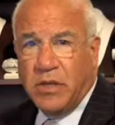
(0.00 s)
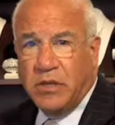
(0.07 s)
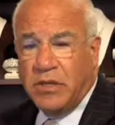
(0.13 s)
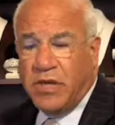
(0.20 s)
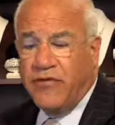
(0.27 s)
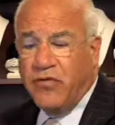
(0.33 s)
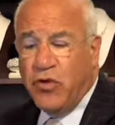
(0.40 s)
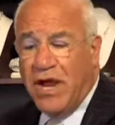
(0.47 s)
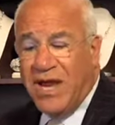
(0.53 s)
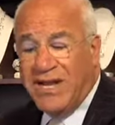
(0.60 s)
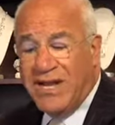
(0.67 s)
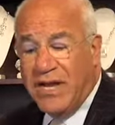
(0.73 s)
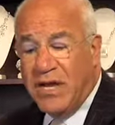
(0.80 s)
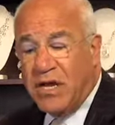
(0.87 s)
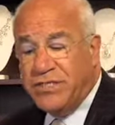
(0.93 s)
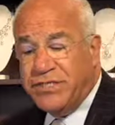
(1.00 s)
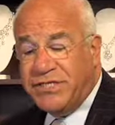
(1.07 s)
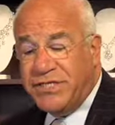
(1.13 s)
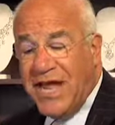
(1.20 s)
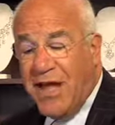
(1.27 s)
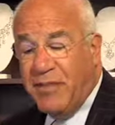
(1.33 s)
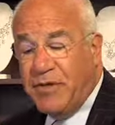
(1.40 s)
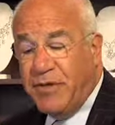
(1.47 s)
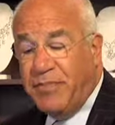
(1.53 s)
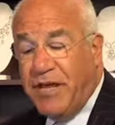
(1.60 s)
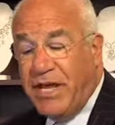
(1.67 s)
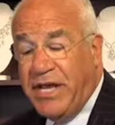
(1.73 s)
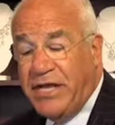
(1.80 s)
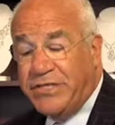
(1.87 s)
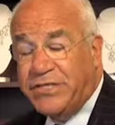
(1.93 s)
To give you an idea, a stamped
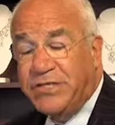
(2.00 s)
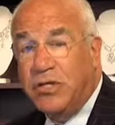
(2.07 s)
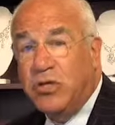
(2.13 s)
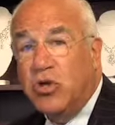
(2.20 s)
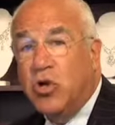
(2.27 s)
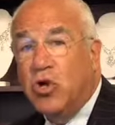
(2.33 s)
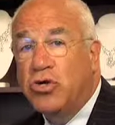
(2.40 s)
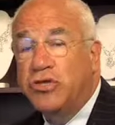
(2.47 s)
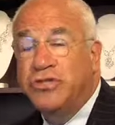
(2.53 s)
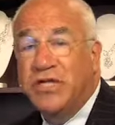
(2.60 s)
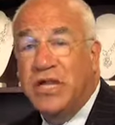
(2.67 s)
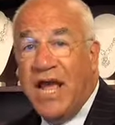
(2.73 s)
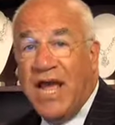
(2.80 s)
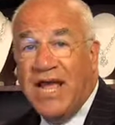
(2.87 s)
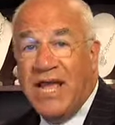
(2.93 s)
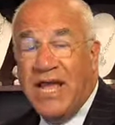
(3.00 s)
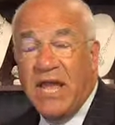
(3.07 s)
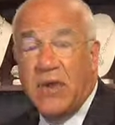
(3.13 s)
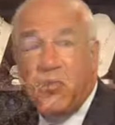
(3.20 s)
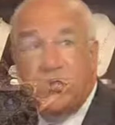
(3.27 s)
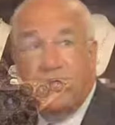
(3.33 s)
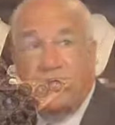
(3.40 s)
piece looks like it was